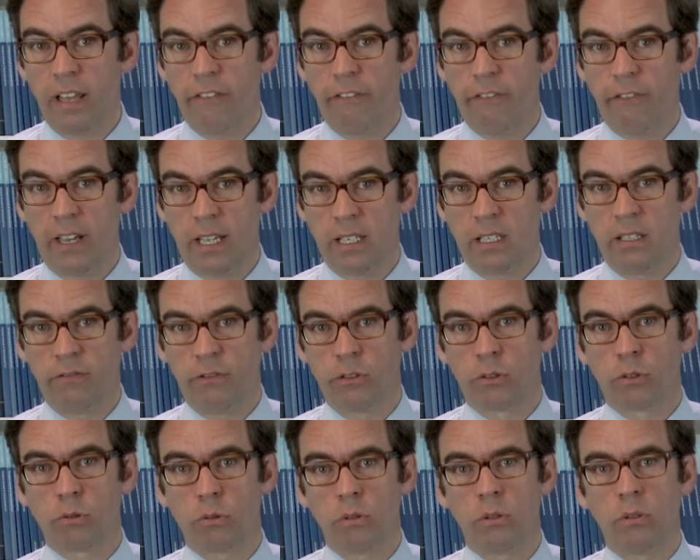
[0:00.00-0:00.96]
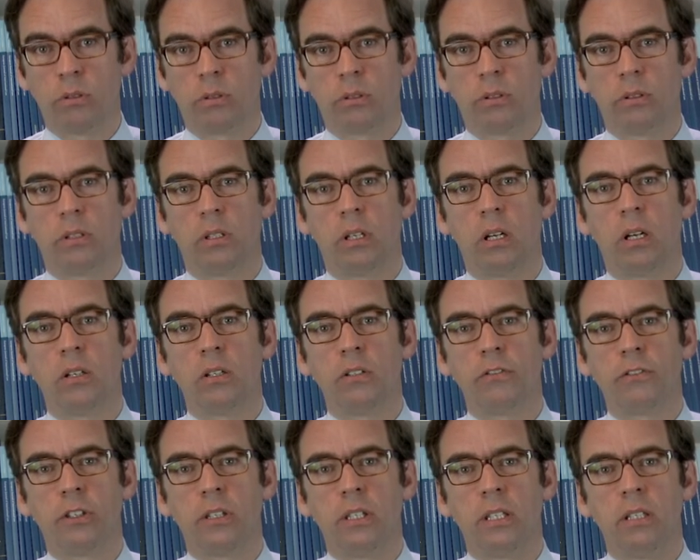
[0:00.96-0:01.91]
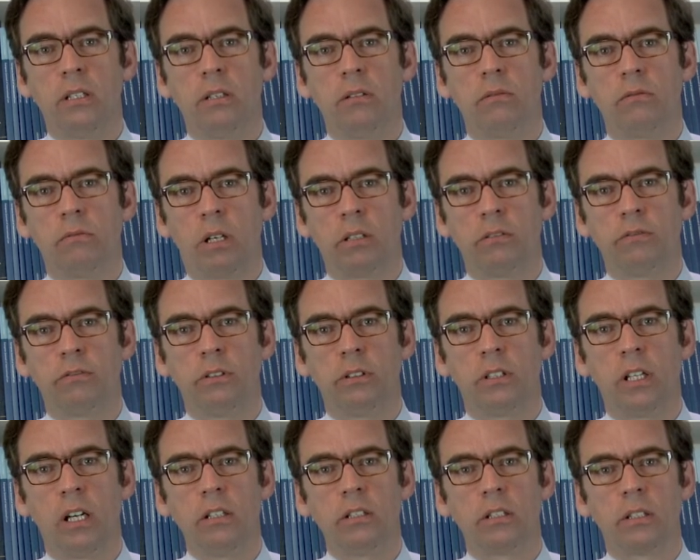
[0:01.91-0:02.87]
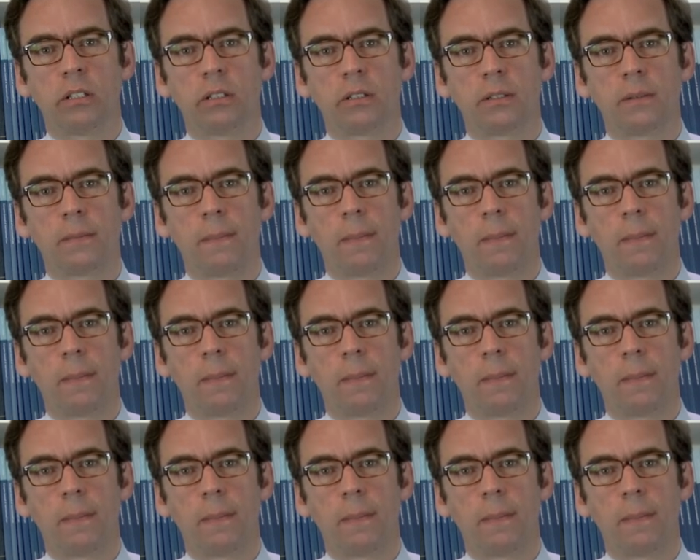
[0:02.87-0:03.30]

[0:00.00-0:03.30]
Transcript: effective control over the wrongful conduct?